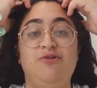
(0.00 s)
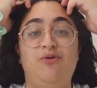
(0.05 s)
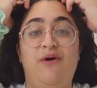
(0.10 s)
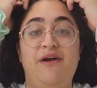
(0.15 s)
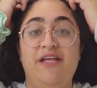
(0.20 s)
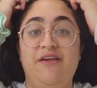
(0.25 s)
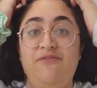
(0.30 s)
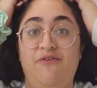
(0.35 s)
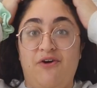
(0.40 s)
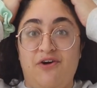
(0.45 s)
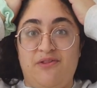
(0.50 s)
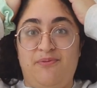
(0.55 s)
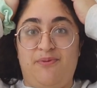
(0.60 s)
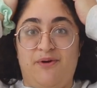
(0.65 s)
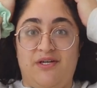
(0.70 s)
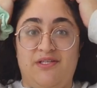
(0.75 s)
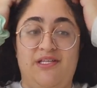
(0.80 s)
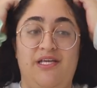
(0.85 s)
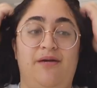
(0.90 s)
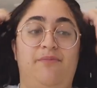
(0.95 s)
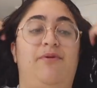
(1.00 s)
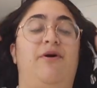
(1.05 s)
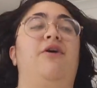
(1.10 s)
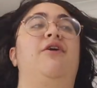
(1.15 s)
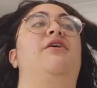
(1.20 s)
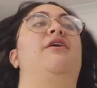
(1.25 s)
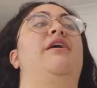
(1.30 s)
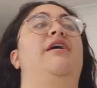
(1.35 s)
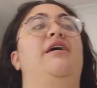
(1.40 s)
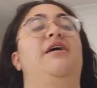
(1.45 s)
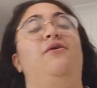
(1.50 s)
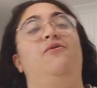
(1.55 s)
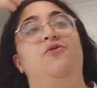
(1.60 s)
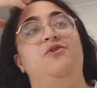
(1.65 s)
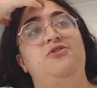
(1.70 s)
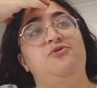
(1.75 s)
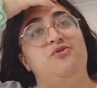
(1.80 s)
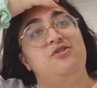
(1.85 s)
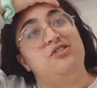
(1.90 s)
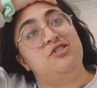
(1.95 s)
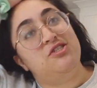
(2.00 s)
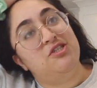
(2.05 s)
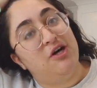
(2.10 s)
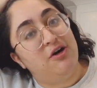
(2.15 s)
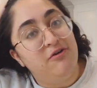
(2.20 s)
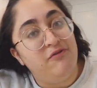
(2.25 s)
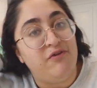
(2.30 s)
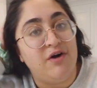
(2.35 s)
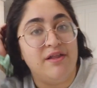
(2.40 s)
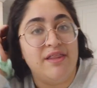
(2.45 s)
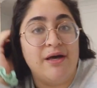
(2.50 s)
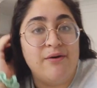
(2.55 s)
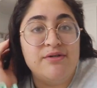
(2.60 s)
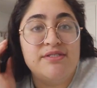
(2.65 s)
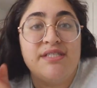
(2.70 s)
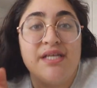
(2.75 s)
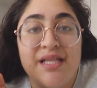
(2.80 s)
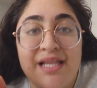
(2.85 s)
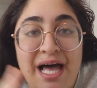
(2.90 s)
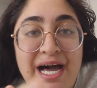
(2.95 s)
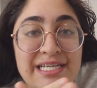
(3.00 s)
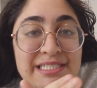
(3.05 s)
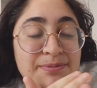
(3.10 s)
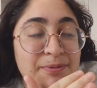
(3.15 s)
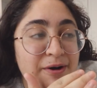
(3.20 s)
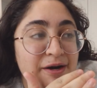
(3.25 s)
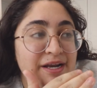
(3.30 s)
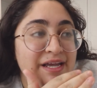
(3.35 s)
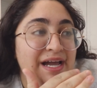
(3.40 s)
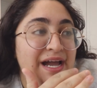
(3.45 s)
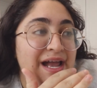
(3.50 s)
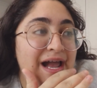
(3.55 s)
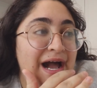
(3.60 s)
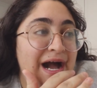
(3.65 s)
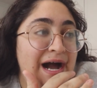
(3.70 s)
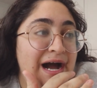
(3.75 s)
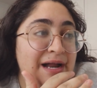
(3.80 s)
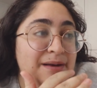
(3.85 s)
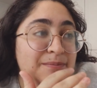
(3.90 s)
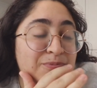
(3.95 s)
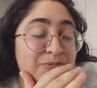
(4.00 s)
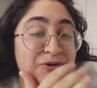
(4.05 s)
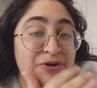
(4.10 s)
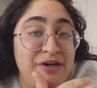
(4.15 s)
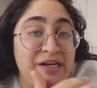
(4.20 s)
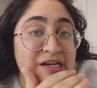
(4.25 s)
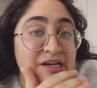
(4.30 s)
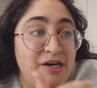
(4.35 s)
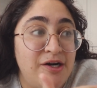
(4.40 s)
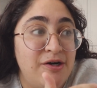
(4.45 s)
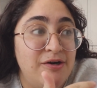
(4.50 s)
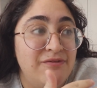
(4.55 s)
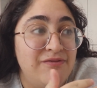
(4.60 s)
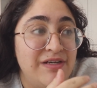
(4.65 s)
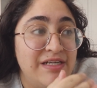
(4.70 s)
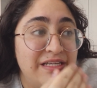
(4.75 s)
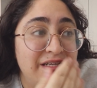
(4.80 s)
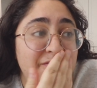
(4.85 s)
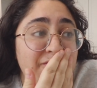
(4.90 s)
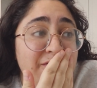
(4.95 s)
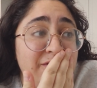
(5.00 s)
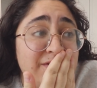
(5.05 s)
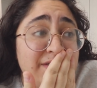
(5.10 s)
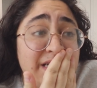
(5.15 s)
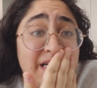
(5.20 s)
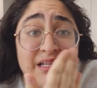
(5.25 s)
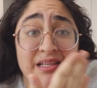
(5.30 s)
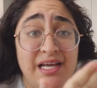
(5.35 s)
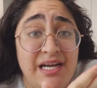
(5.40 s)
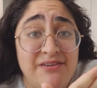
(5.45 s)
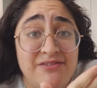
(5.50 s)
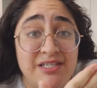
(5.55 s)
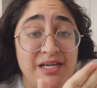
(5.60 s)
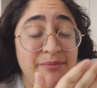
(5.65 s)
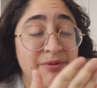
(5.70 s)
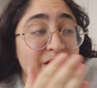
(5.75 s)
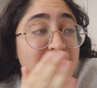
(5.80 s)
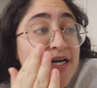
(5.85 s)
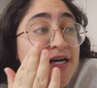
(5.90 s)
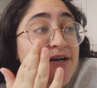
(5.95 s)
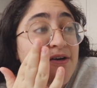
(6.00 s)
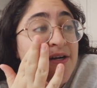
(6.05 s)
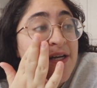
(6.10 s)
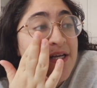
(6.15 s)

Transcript: 24th birthday party, which was so fun, that was the last party I had pre-COVID. It feels like a lifetime ago.